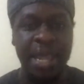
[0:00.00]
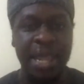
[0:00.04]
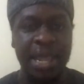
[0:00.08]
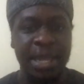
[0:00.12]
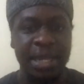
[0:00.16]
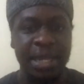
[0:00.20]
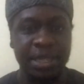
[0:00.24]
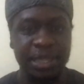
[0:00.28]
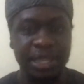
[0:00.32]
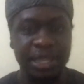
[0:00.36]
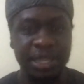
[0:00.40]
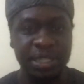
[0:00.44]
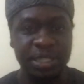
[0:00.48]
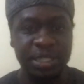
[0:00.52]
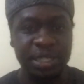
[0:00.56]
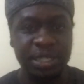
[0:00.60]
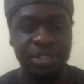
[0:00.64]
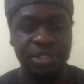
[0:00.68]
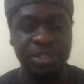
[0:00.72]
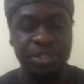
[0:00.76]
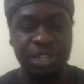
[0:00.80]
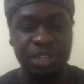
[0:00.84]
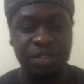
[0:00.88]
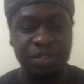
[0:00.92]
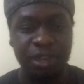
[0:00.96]
This is
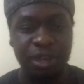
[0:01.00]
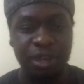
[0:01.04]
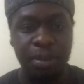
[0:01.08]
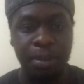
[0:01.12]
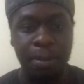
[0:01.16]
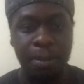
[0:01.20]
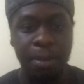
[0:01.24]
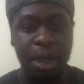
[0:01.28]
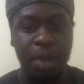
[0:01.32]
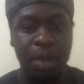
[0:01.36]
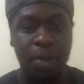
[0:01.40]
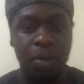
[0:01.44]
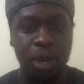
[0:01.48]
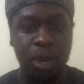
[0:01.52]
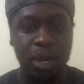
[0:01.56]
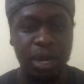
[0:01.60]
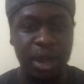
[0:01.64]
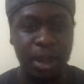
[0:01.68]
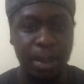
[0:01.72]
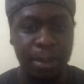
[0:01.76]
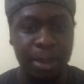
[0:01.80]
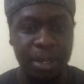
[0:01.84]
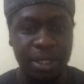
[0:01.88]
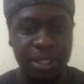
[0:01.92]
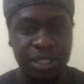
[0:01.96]
driven by one
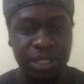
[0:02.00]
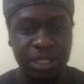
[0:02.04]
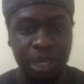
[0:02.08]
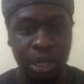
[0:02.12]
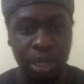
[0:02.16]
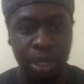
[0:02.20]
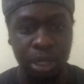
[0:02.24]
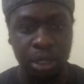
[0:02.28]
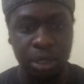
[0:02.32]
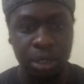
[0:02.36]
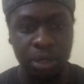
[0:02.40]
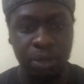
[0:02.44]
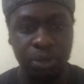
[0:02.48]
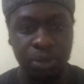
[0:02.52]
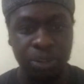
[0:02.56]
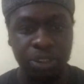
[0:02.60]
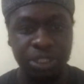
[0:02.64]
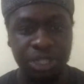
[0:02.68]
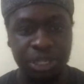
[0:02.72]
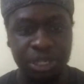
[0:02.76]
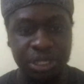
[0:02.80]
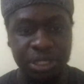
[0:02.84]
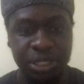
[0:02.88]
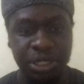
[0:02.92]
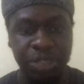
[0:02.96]
amazing goal, which
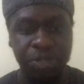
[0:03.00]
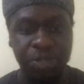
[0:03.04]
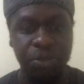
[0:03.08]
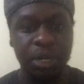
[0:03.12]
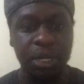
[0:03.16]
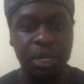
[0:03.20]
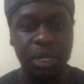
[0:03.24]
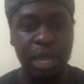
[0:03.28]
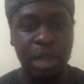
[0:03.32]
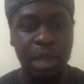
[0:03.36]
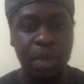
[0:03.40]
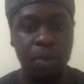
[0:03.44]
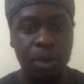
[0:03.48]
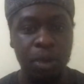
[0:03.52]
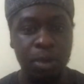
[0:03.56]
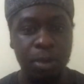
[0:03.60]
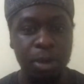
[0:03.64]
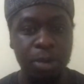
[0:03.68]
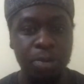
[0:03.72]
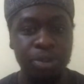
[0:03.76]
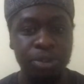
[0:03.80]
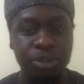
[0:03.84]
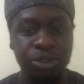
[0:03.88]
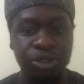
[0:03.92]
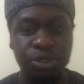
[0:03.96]
is to allow web
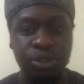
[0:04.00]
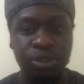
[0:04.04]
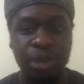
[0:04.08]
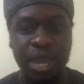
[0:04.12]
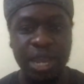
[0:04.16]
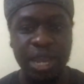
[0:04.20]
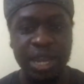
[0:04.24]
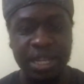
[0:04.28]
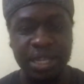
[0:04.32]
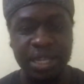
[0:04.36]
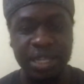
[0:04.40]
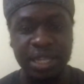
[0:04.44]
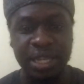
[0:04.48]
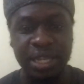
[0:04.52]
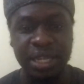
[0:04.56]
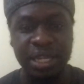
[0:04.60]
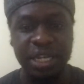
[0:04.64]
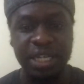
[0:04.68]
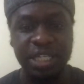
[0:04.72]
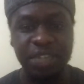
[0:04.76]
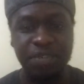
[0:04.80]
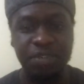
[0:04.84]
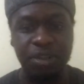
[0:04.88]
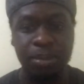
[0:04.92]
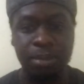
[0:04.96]
apps to do anything
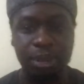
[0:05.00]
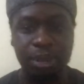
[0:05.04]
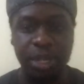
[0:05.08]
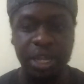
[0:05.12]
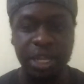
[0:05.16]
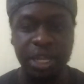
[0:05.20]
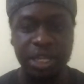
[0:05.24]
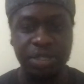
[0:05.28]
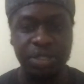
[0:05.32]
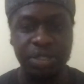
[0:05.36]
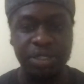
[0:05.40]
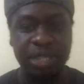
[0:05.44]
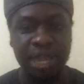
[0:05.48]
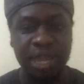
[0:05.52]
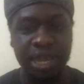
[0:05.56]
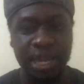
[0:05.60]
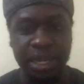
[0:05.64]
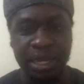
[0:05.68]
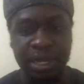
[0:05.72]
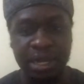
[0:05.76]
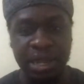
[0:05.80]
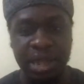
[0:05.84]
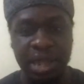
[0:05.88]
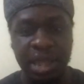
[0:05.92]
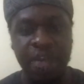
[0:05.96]
native applications can,
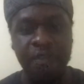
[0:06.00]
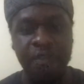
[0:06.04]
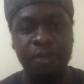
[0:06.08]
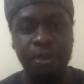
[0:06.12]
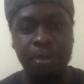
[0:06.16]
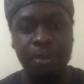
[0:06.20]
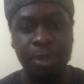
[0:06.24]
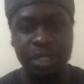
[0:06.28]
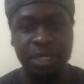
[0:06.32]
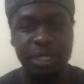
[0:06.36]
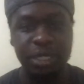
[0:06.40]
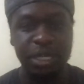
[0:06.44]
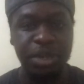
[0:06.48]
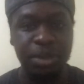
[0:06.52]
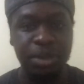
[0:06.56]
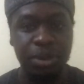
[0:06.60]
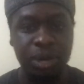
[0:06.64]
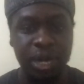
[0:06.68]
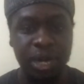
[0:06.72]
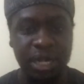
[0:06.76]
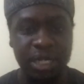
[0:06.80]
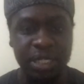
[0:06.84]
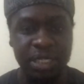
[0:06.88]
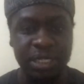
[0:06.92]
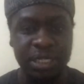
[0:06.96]
famously known
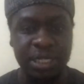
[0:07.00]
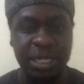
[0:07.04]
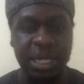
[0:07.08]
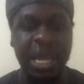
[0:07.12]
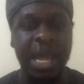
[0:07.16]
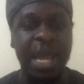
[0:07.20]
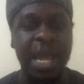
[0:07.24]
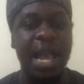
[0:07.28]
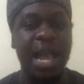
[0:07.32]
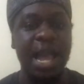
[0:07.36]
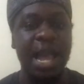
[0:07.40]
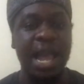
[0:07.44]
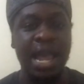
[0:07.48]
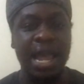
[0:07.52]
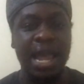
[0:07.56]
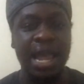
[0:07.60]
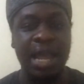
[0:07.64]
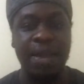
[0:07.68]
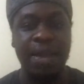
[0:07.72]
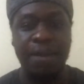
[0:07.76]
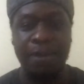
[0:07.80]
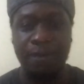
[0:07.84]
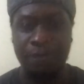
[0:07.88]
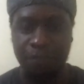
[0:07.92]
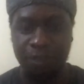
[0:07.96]
as
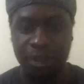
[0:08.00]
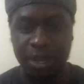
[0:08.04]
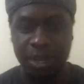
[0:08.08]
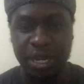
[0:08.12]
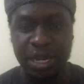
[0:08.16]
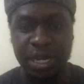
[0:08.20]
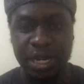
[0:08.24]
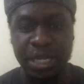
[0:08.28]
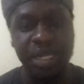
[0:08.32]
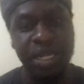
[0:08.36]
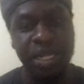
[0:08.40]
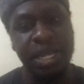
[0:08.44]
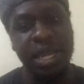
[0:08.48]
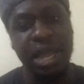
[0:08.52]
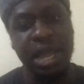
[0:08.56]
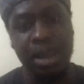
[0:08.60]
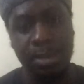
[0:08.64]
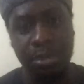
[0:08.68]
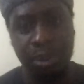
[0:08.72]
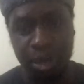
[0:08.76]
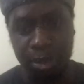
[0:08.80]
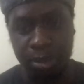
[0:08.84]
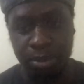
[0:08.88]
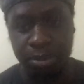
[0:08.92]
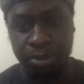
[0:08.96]
filling the
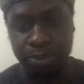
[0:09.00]
app gap.